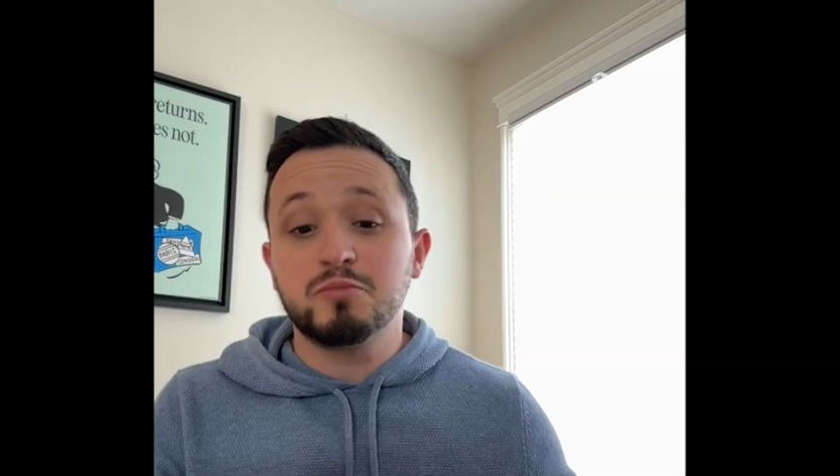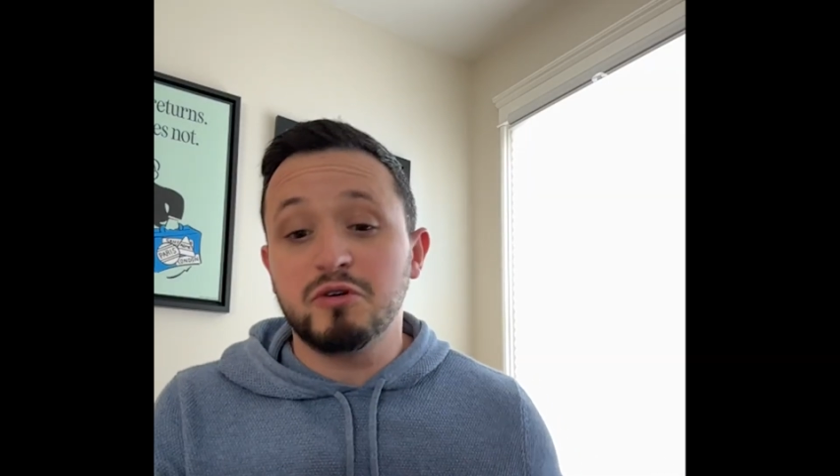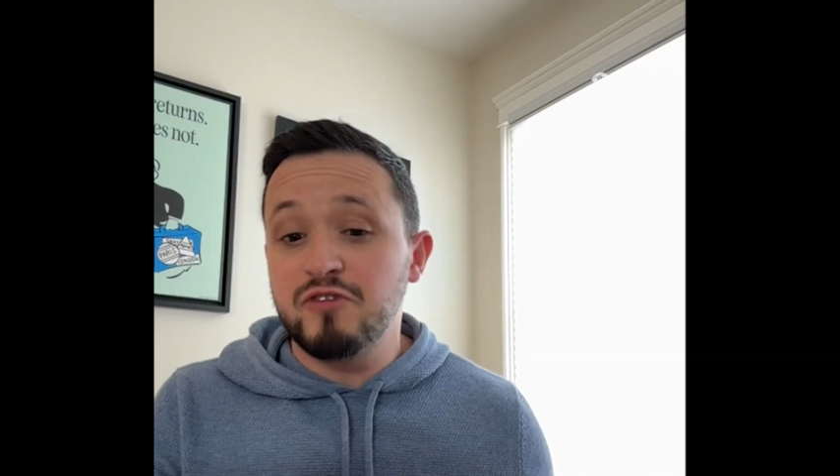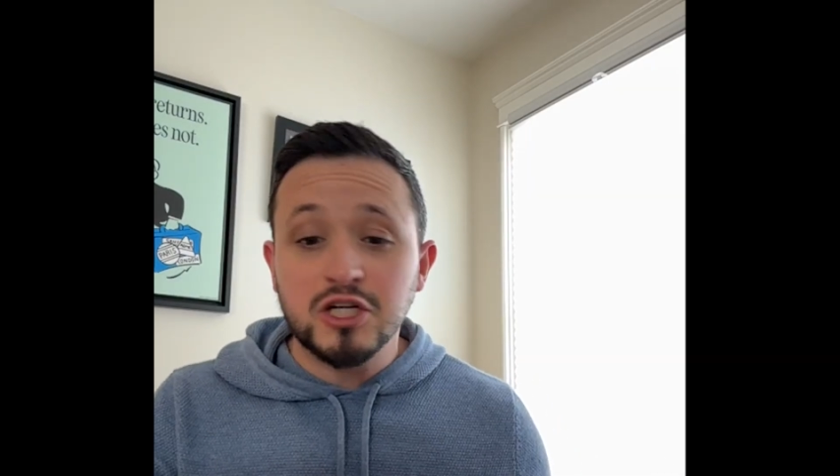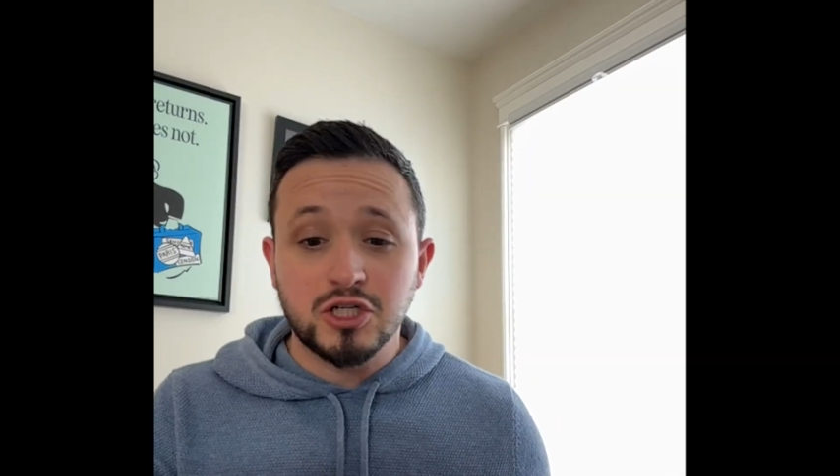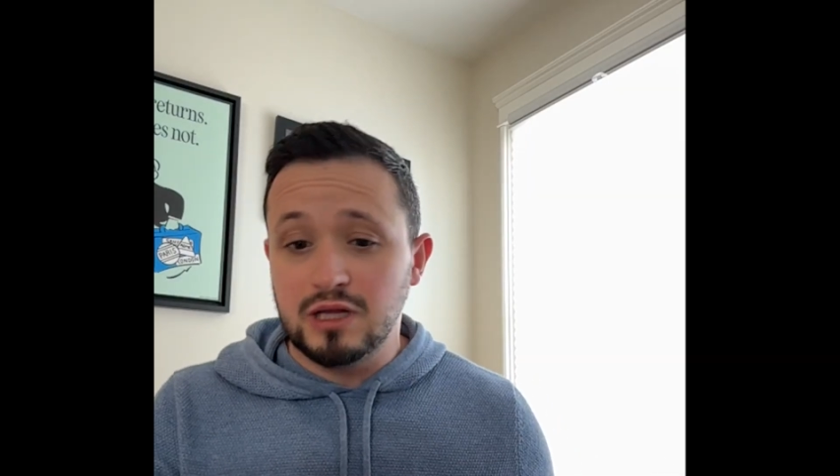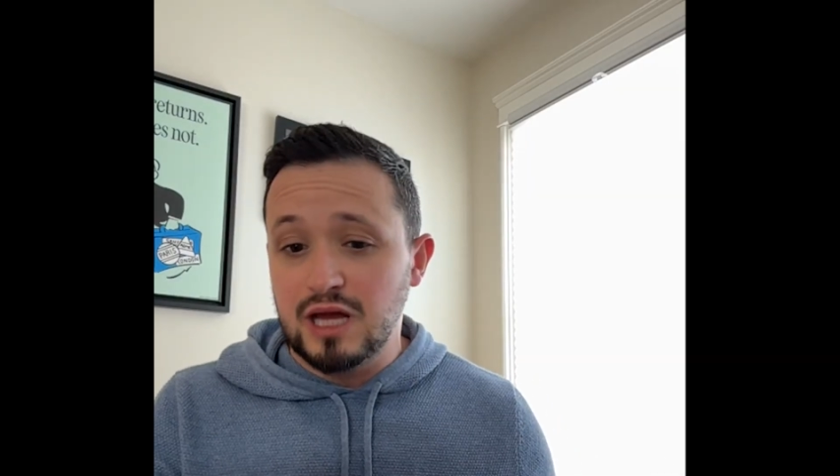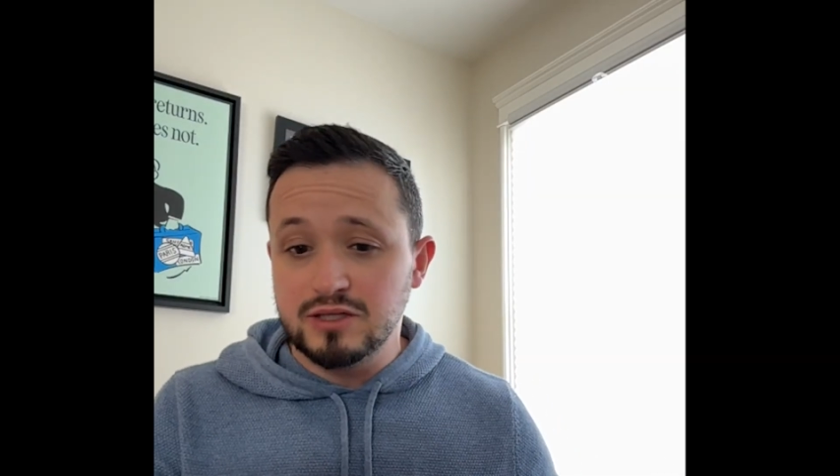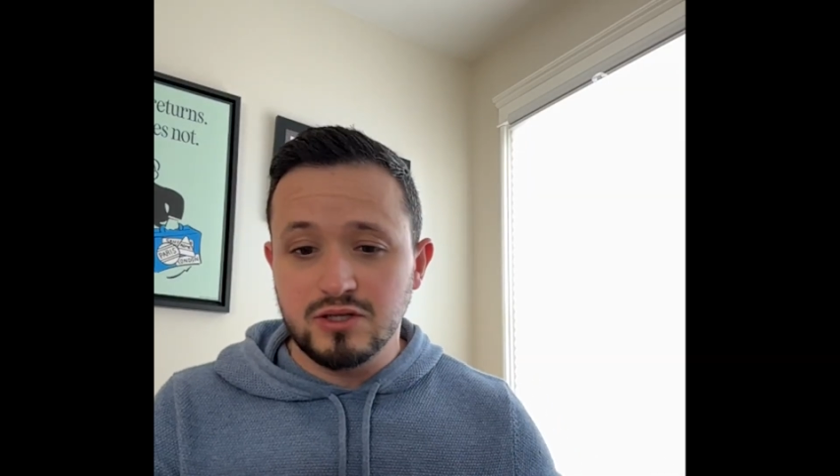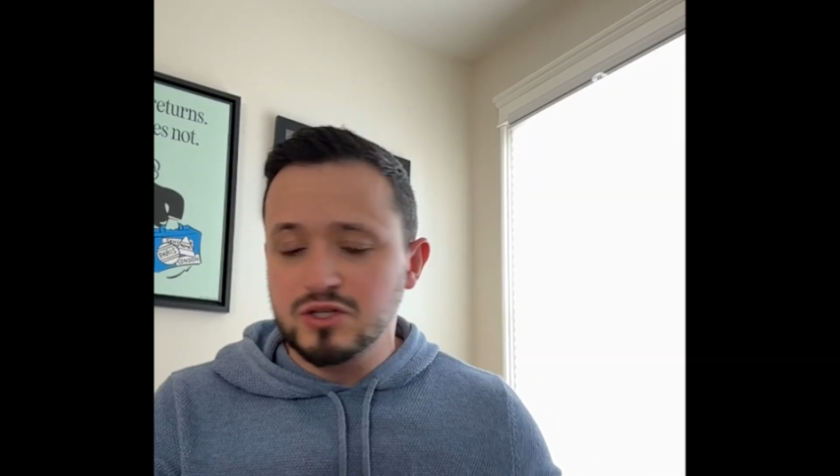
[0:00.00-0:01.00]

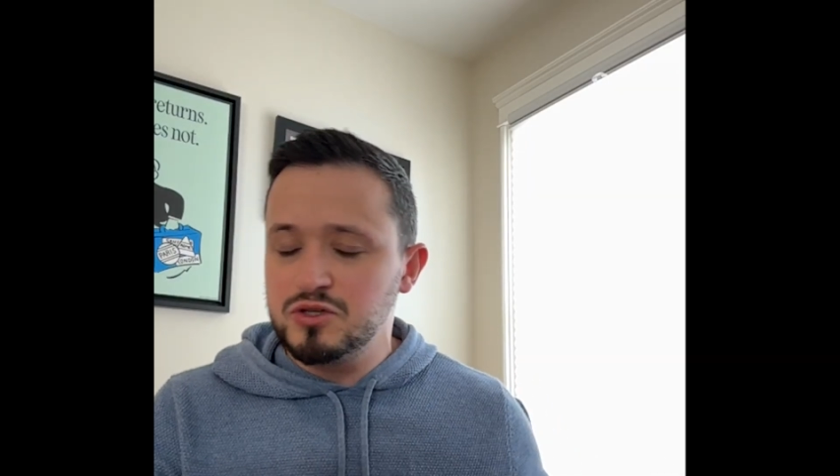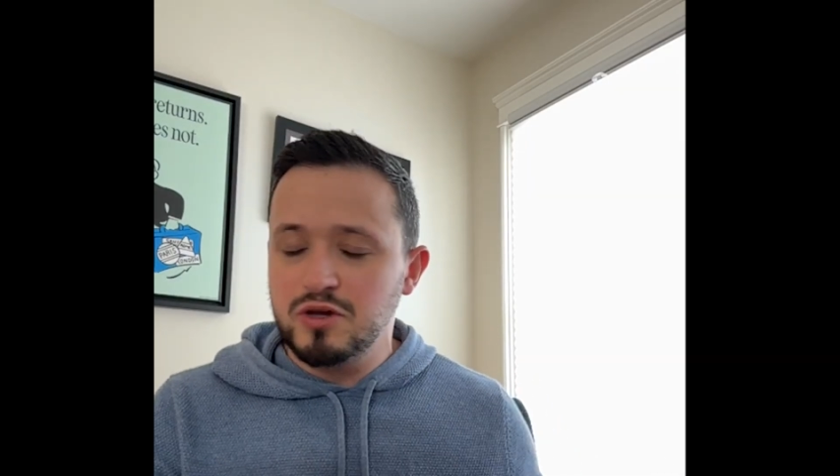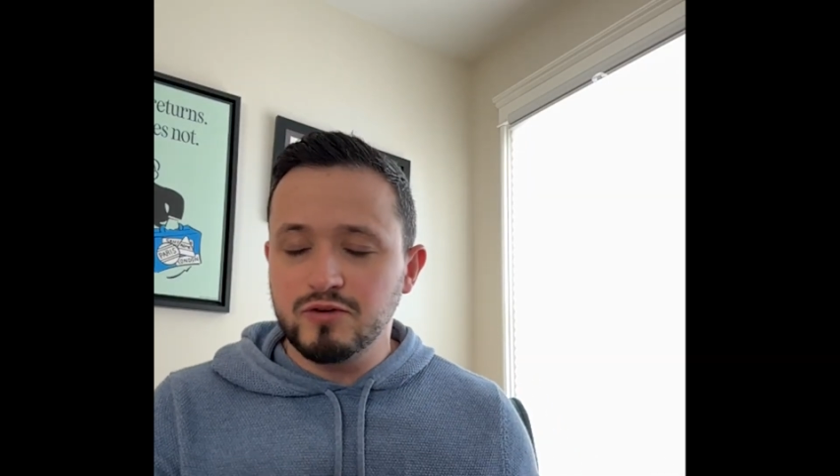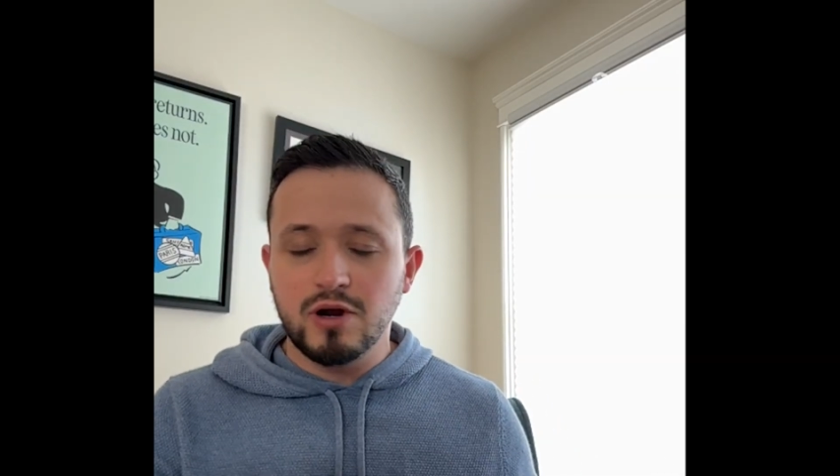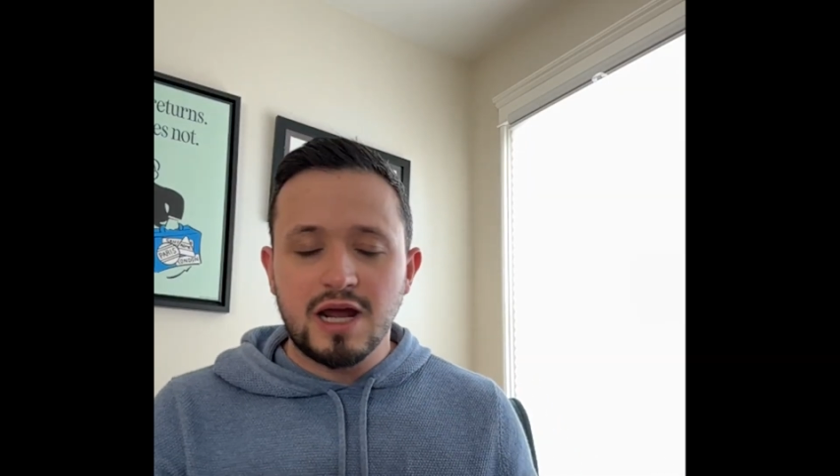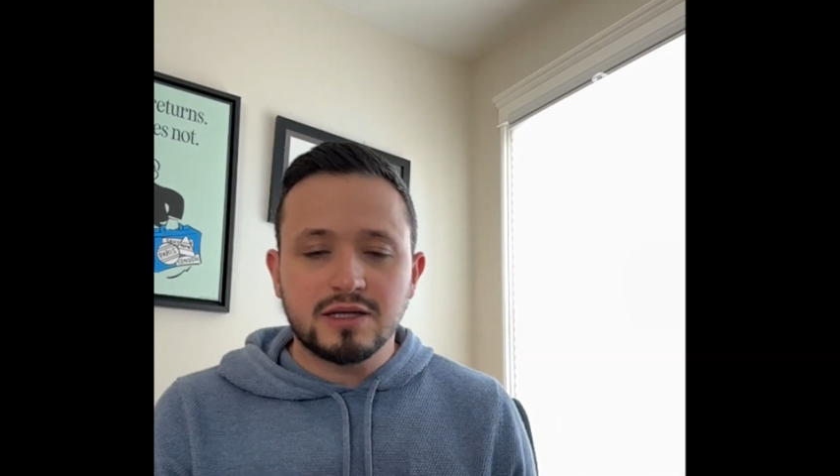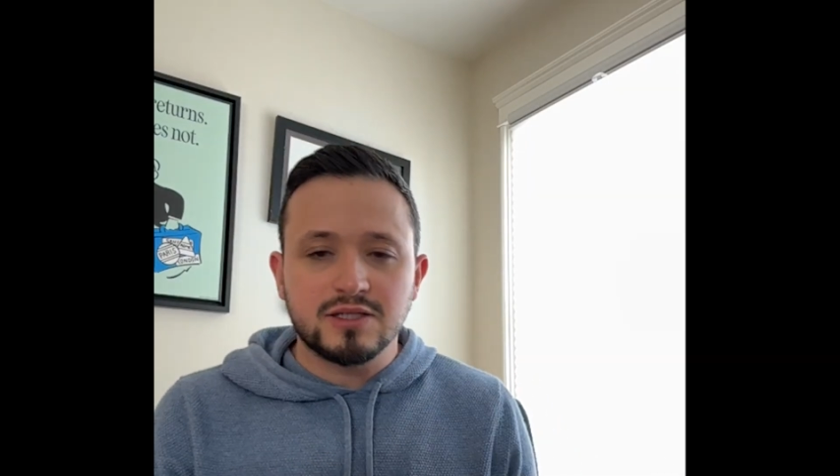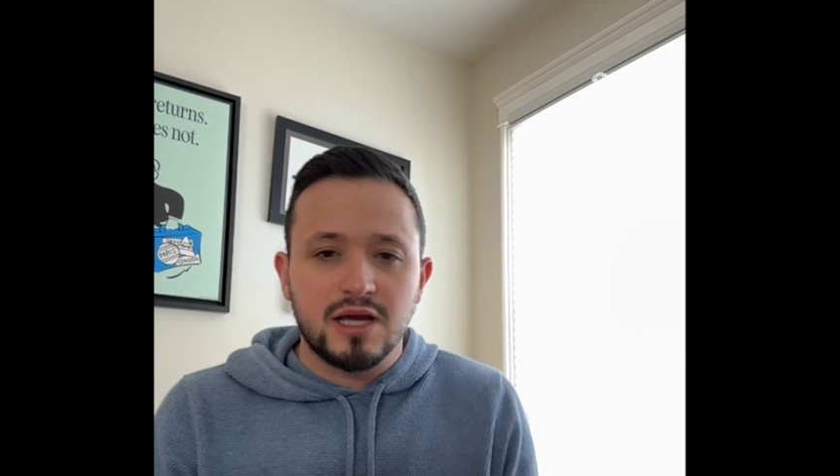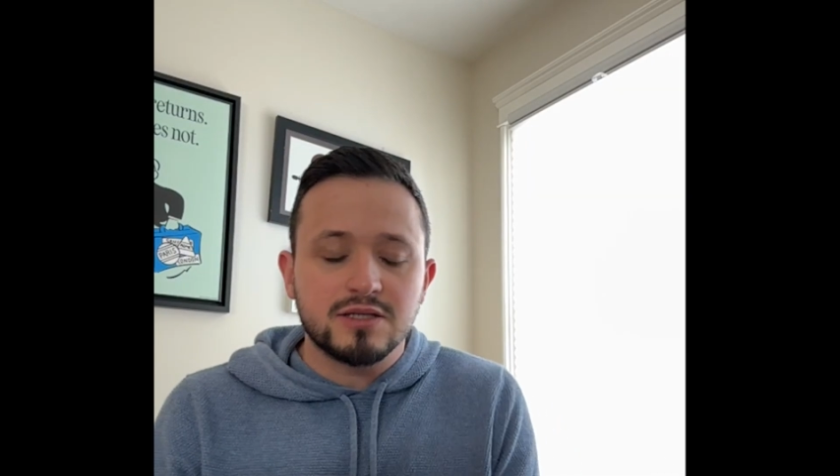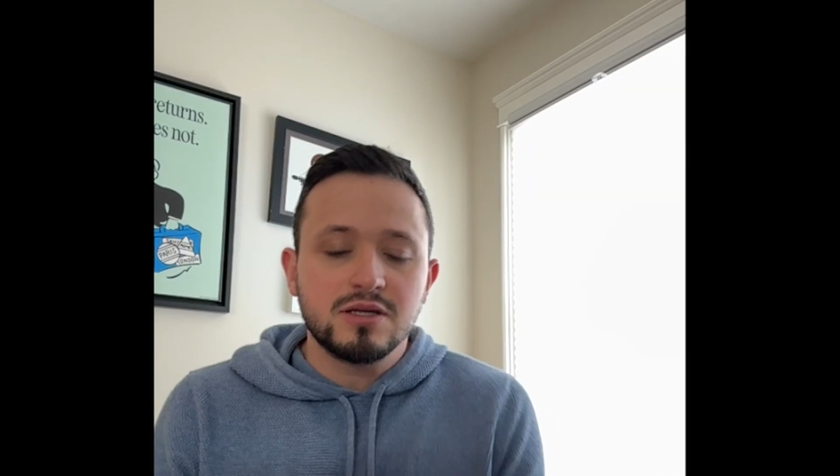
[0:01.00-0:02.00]
professionalize this because you have great
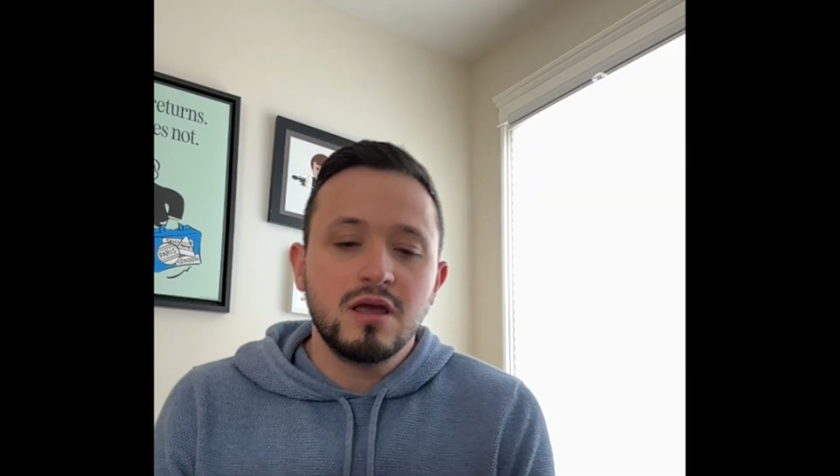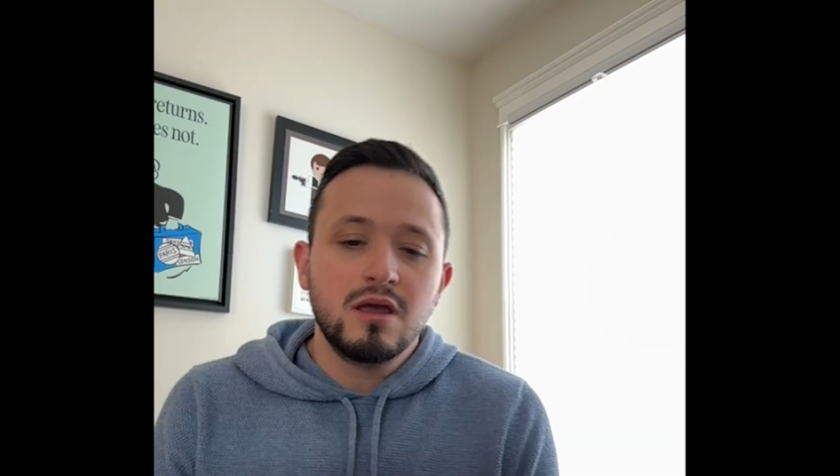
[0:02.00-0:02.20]
access.